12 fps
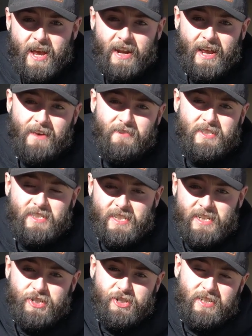and I have the
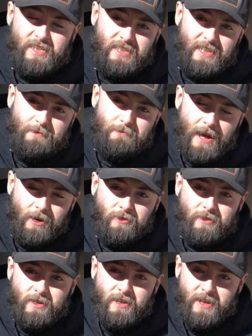CGZ
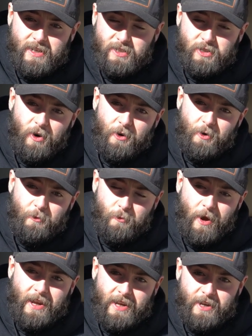mount installed
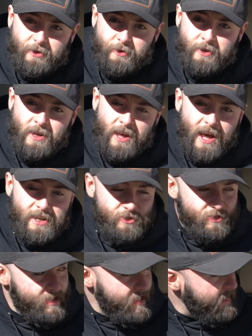right here. As
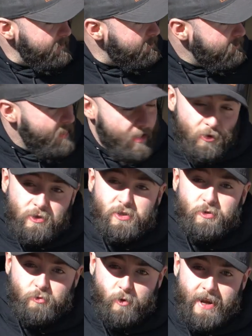you can see, it
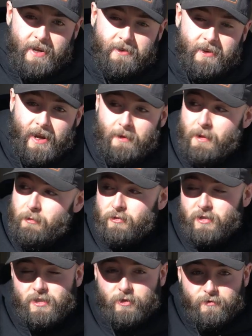looks great and I'm able
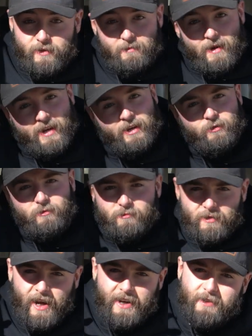to still fit back here,
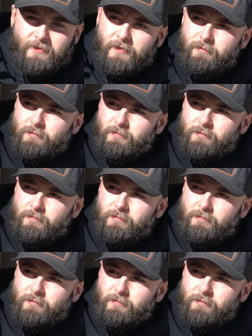kind of.